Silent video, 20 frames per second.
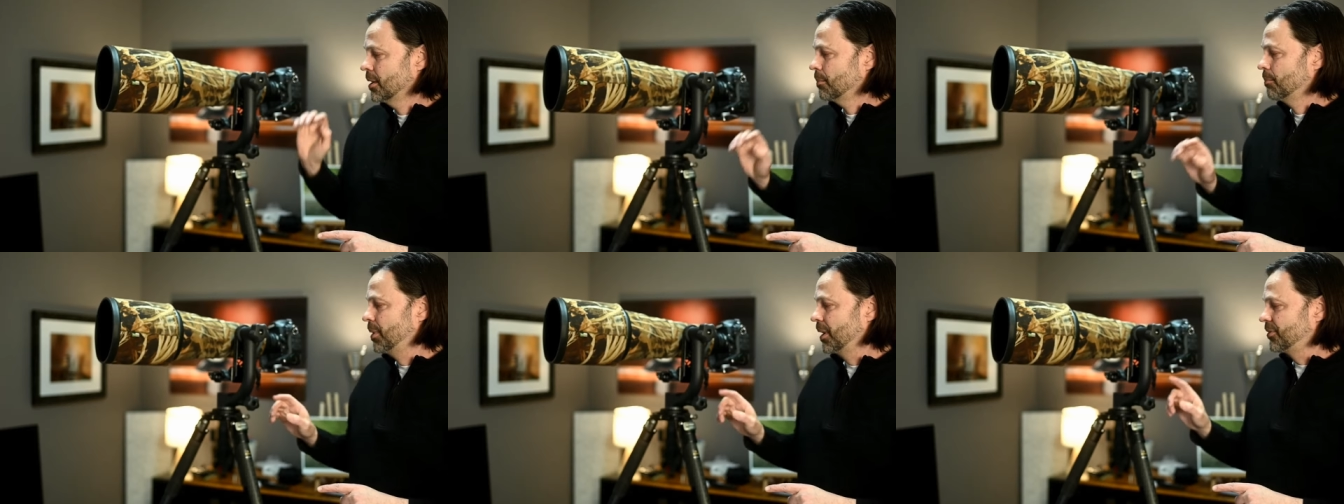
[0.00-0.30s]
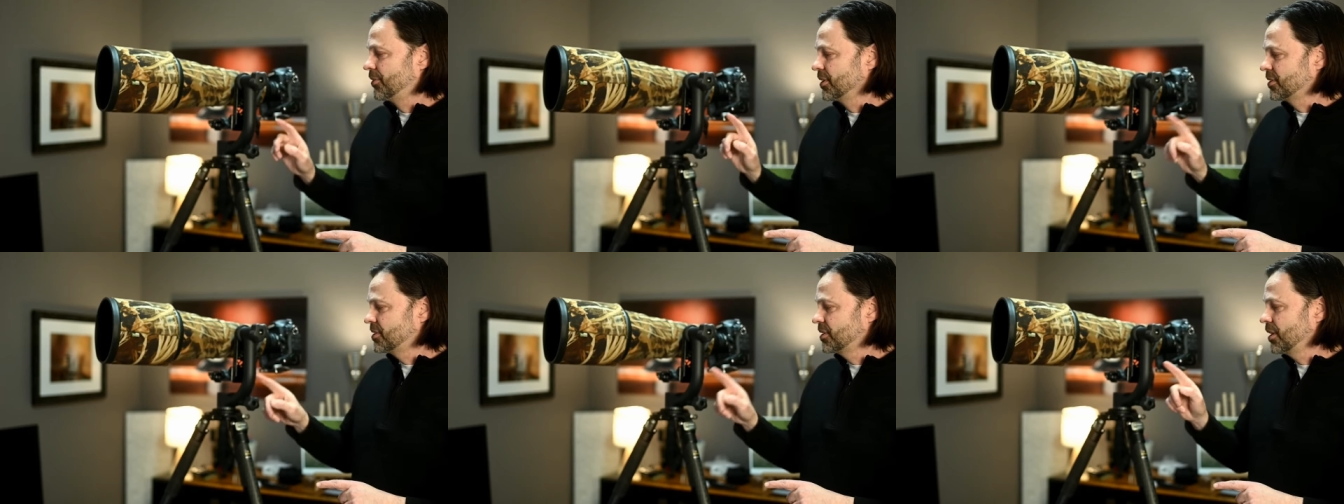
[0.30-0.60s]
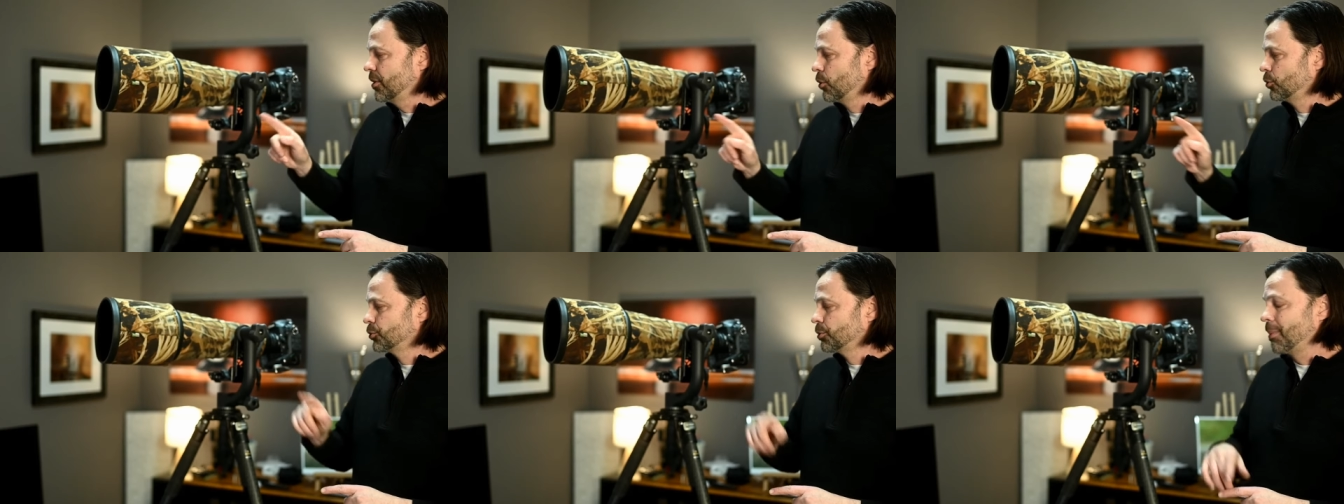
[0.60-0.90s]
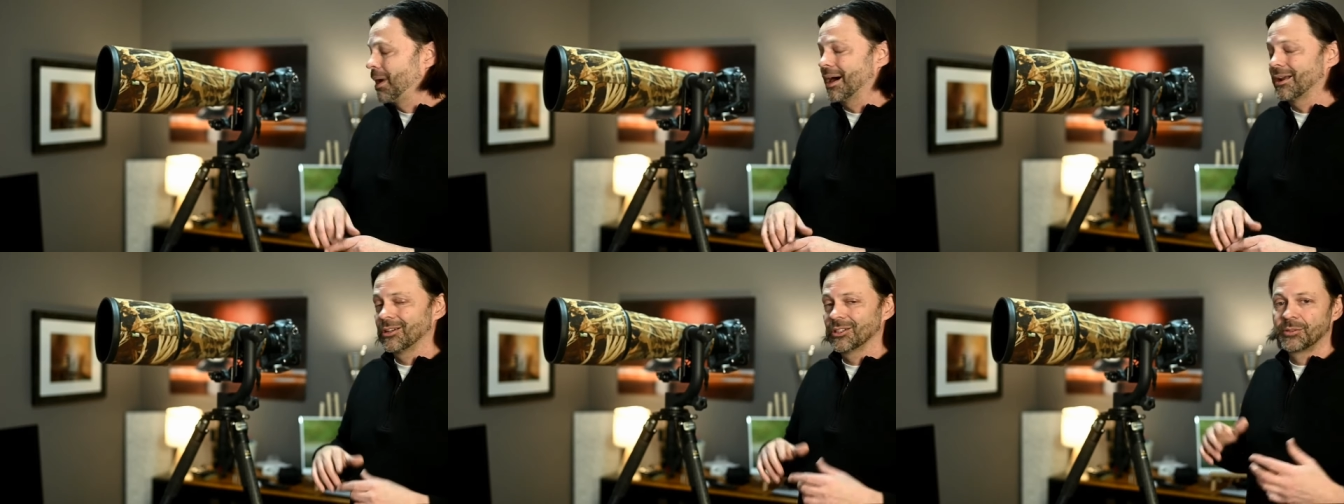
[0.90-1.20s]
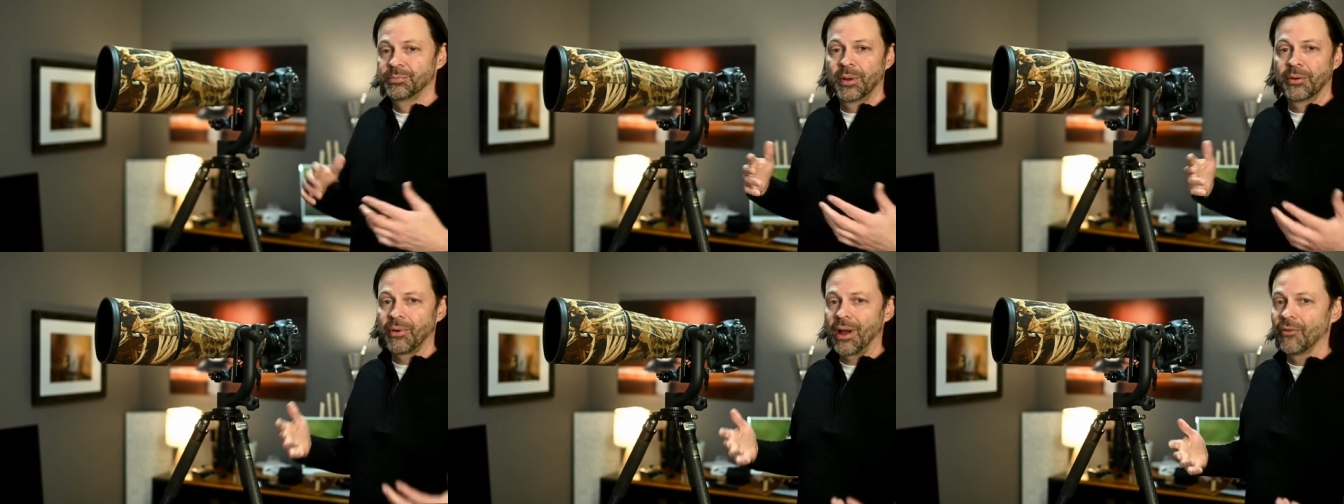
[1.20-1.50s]
But this is an older model. It's
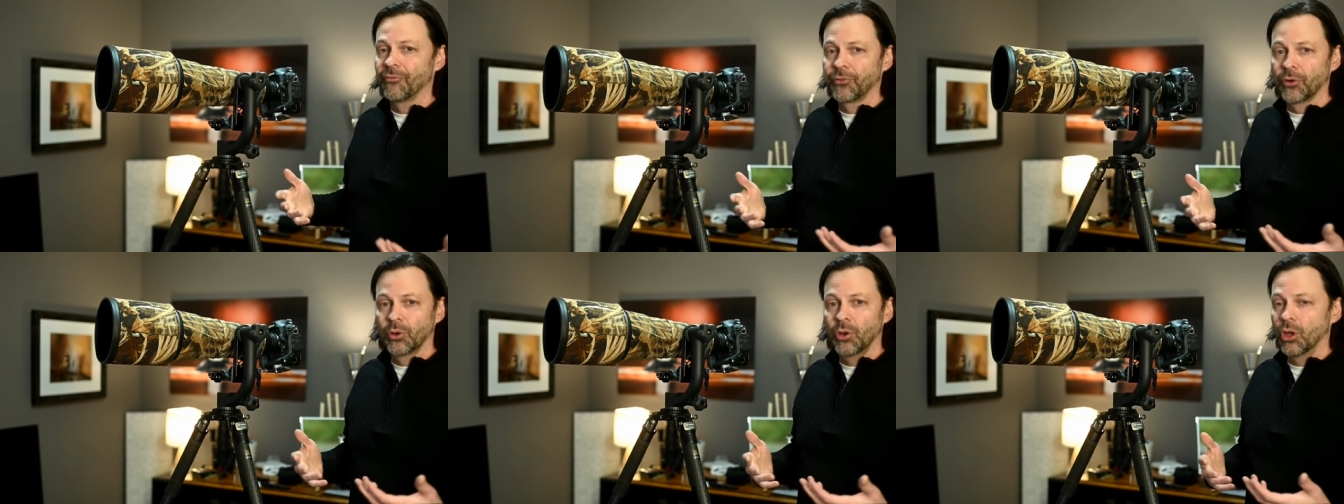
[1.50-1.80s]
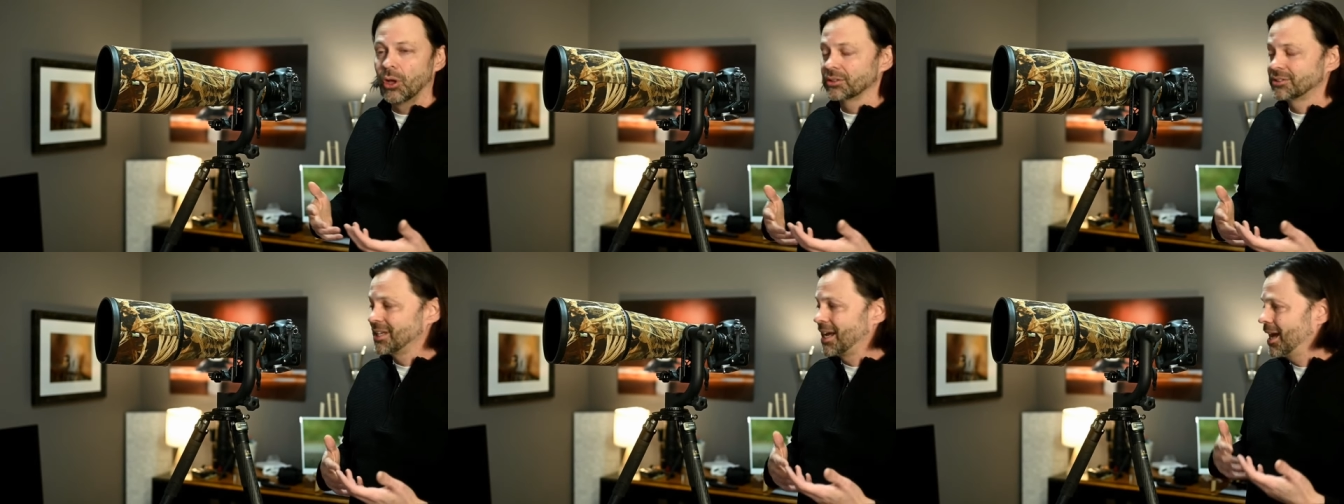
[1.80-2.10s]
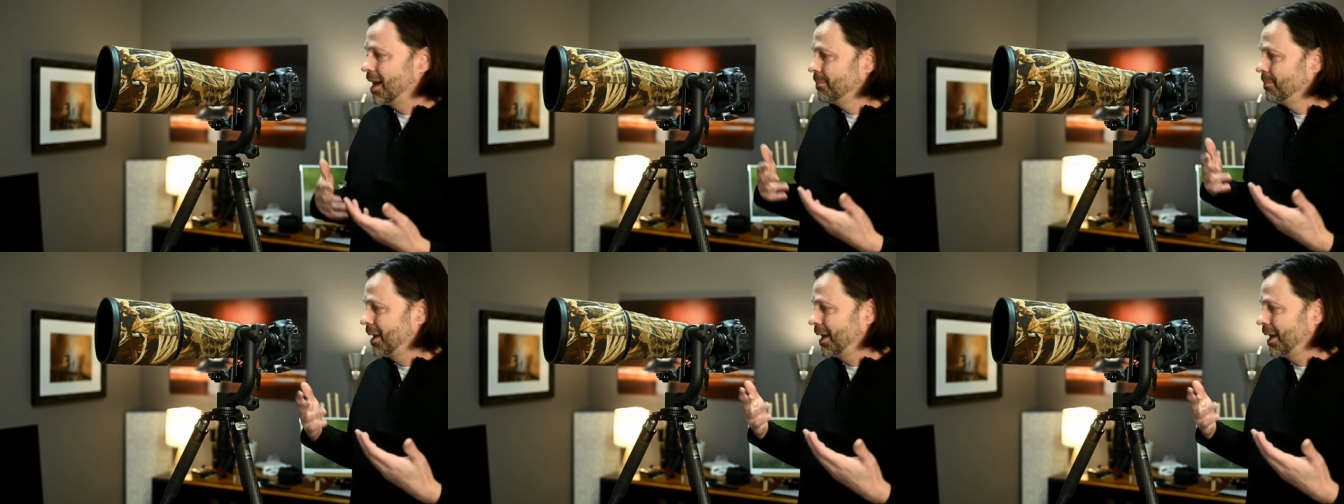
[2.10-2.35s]
been around for a long time.